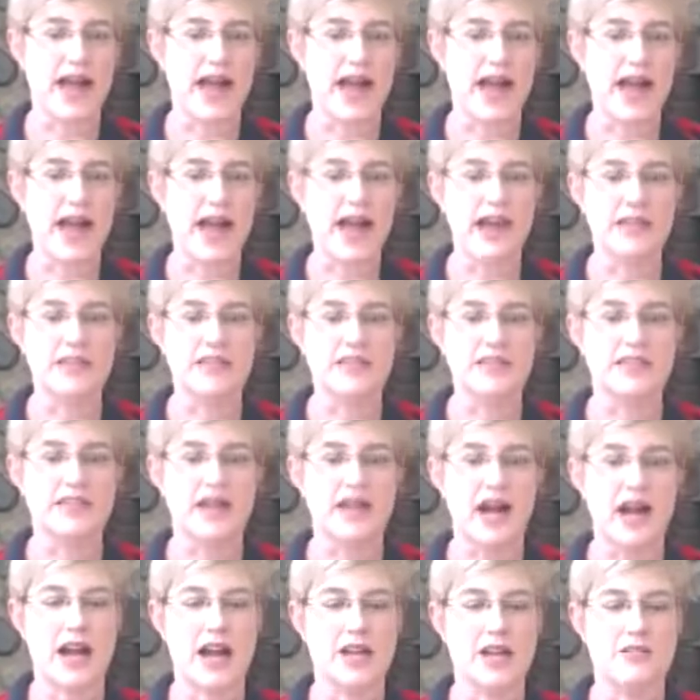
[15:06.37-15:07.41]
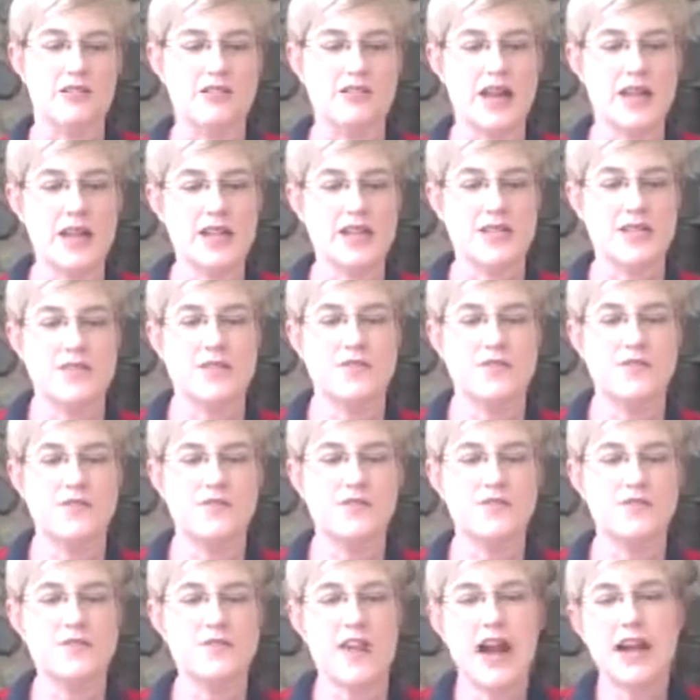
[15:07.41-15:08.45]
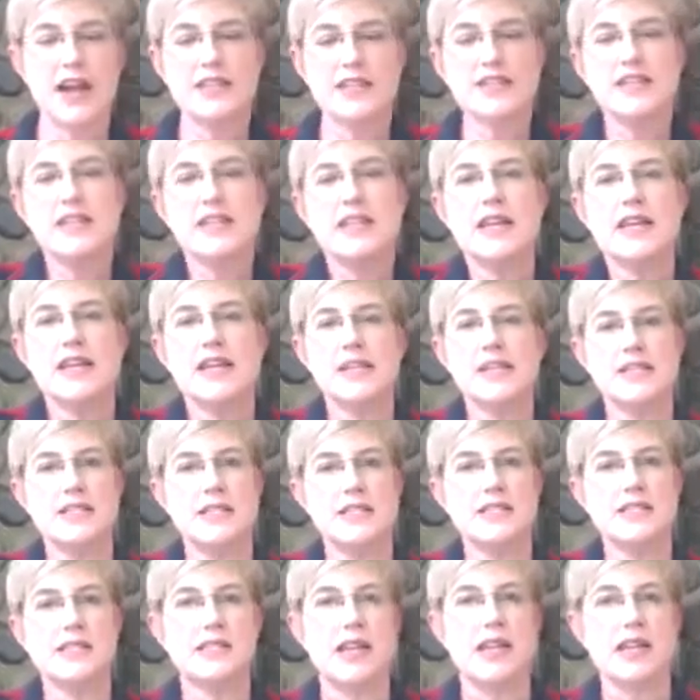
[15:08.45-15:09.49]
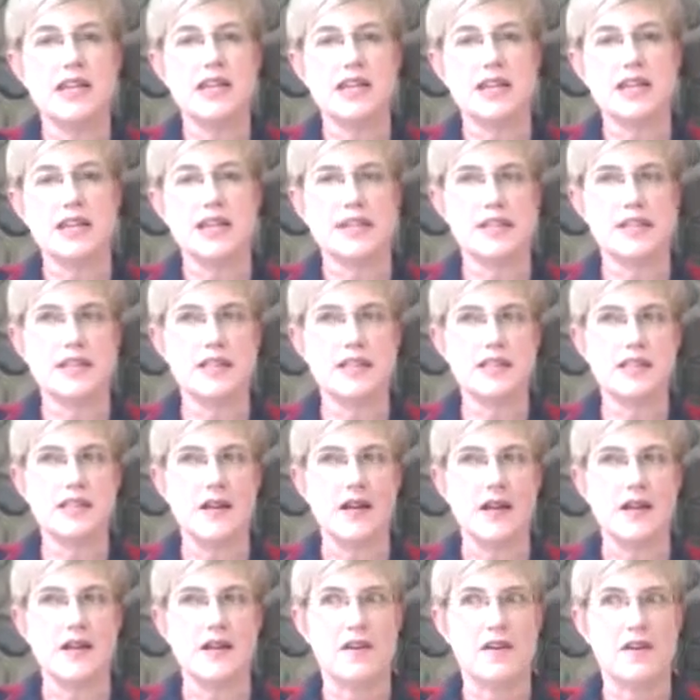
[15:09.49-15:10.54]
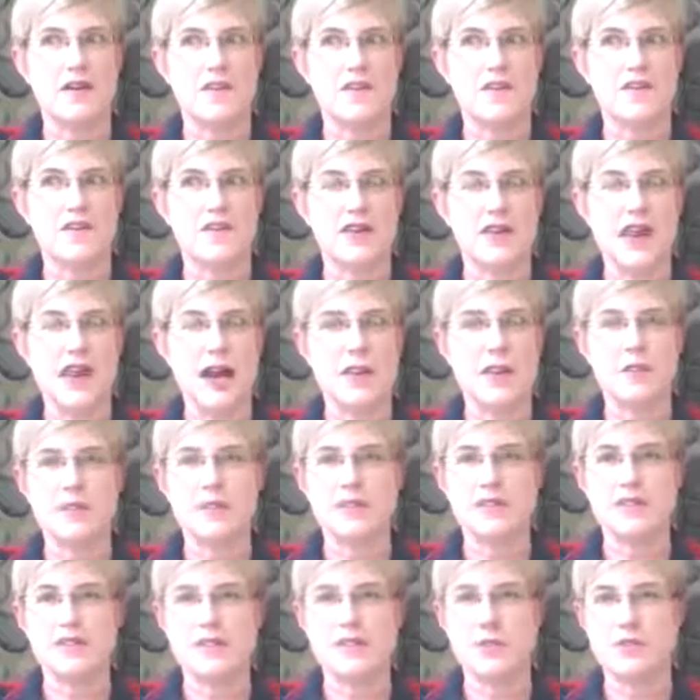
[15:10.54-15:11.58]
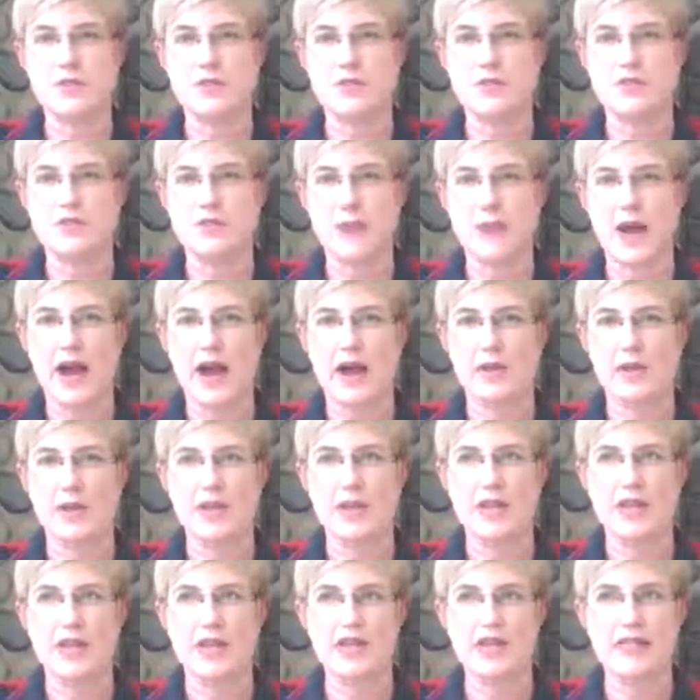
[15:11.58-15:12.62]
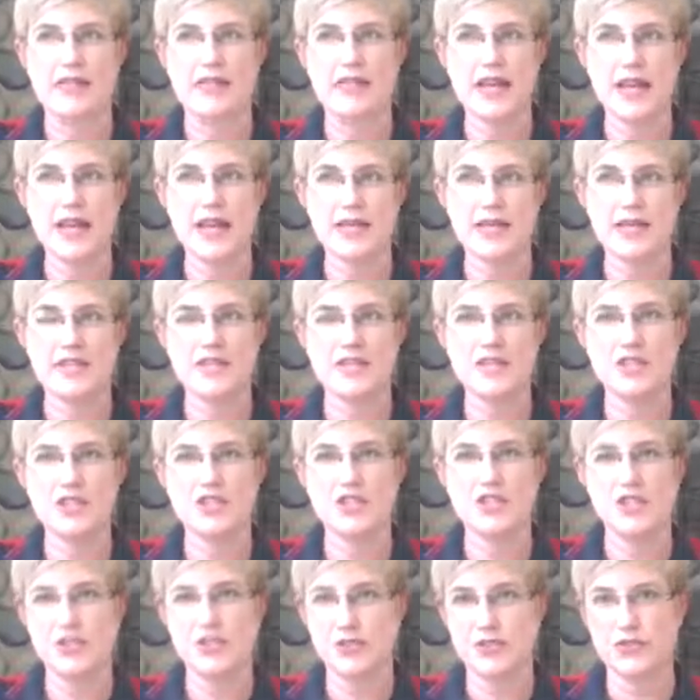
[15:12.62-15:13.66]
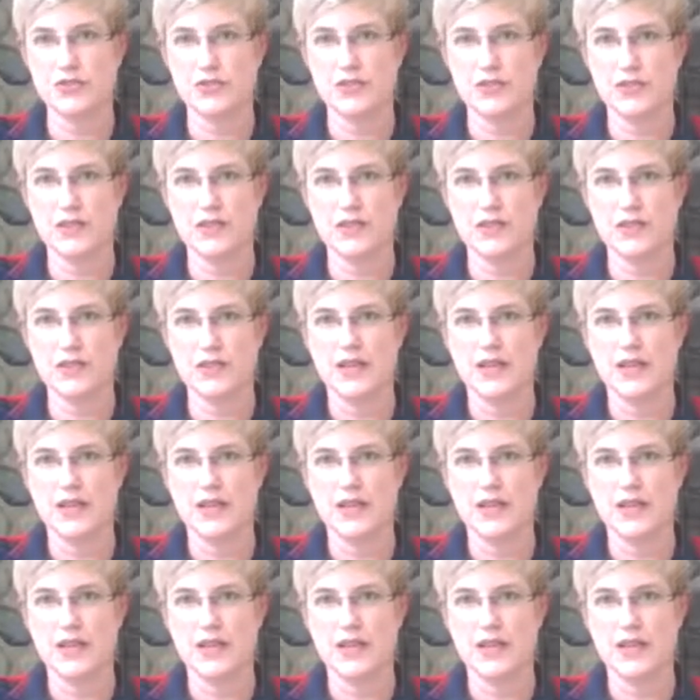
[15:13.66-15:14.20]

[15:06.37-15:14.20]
And I read this fascinating study that happened some years back where they tested children